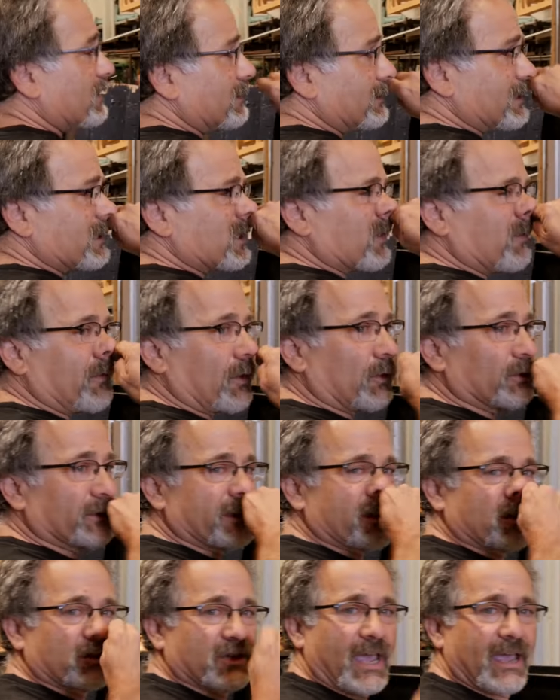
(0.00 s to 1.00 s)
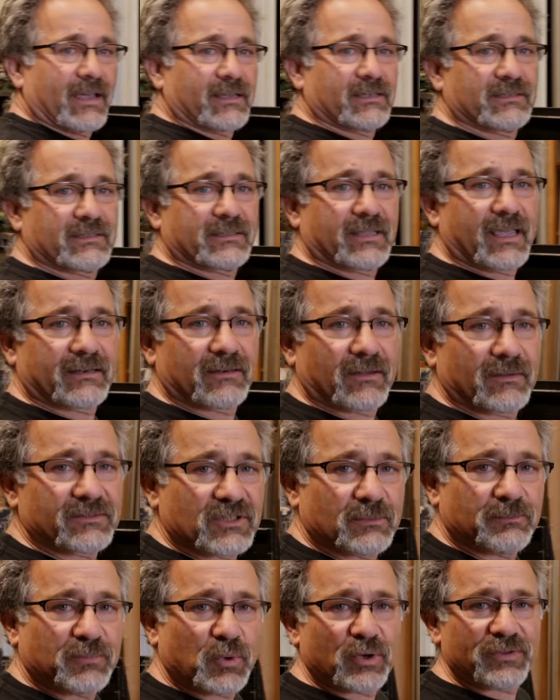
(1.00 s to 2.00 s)
and these are folding jacks that
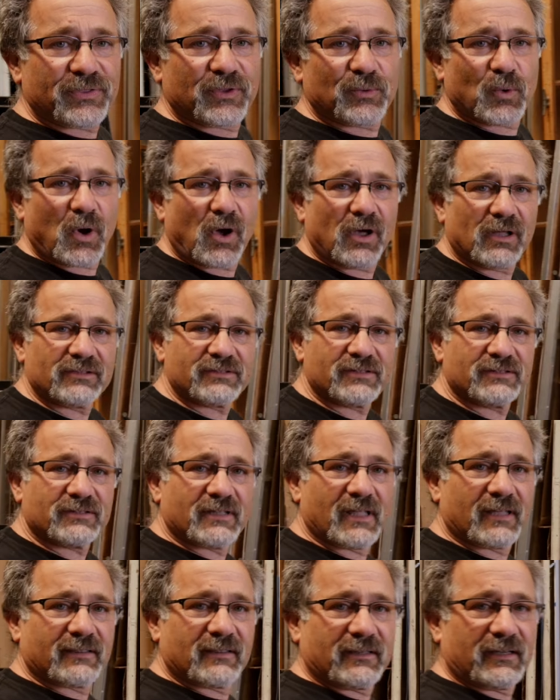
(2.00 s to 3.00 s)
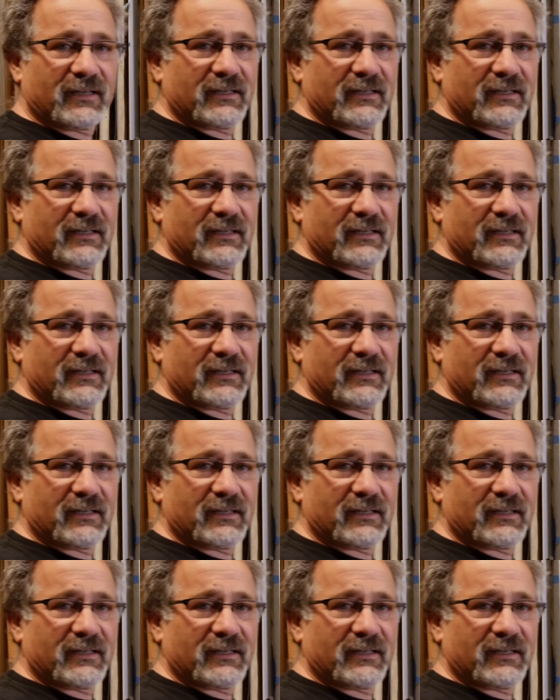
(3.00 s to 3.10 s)
support the walls that